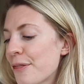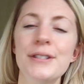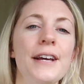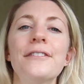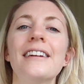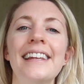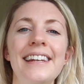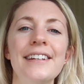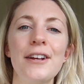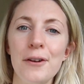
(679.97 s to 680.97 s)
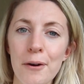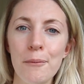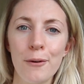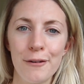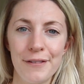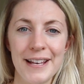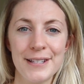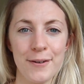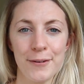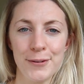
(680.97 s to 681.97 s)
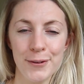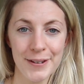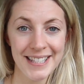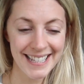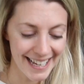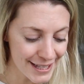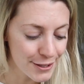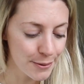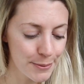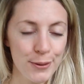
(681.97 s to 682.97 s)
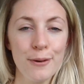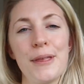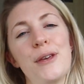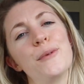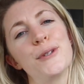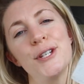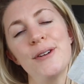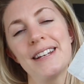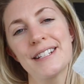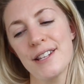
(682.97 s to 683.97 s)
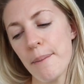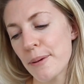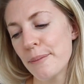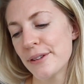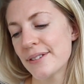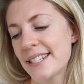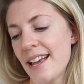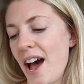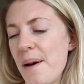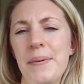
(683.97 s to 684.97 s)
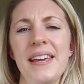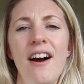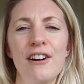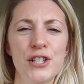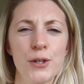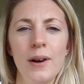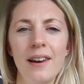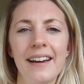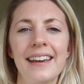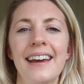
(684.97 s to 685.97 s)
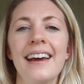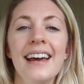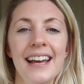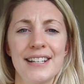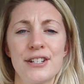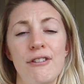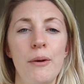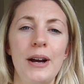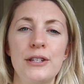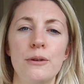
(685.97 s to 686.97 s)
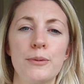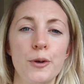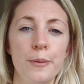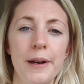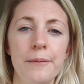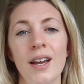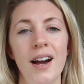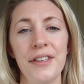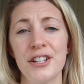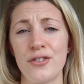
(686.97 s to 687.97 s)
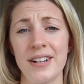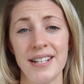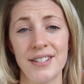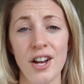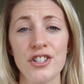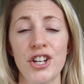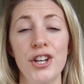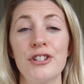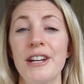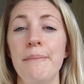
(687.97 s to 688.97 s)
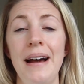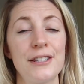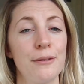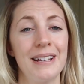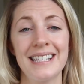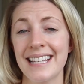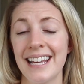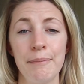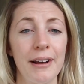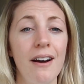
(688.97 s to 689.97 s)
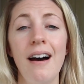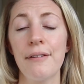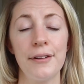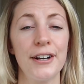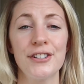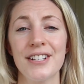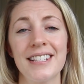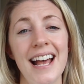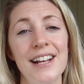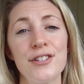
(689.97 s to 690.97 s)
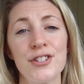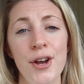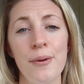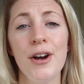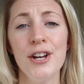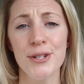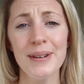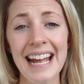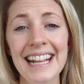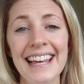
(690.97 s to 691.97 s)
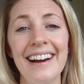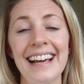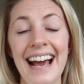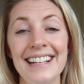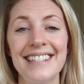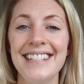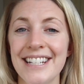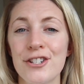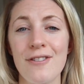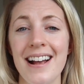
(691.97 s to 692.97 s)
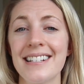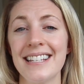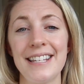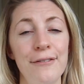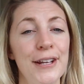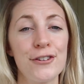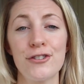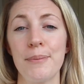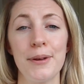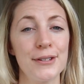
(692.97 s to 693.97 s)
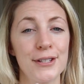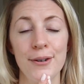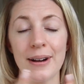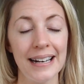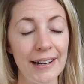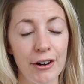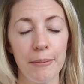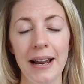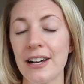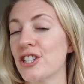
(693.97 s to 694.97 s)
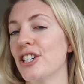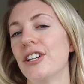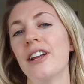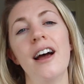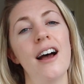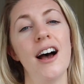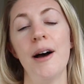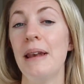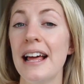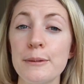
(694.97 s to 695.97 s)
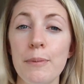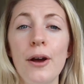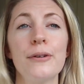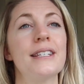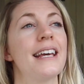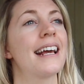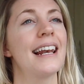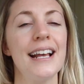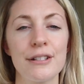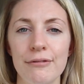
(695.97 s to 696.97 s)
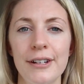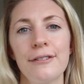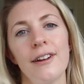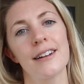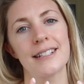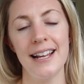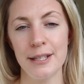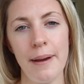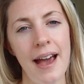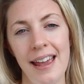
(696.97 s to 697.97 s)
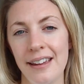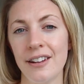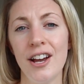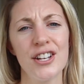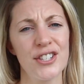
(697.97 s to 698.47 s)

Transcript: You definitely need a lot more of this on your skin to absorb than you would do in a supplement, but yeah, I just quite like it. It is a great way to absorb it. I think stress has such a huge impact on my skin and my gut health, like I just said, so doing anything I can to de-stress definitely contributes to a clearer complexion, less bloating, less reflux, less pain.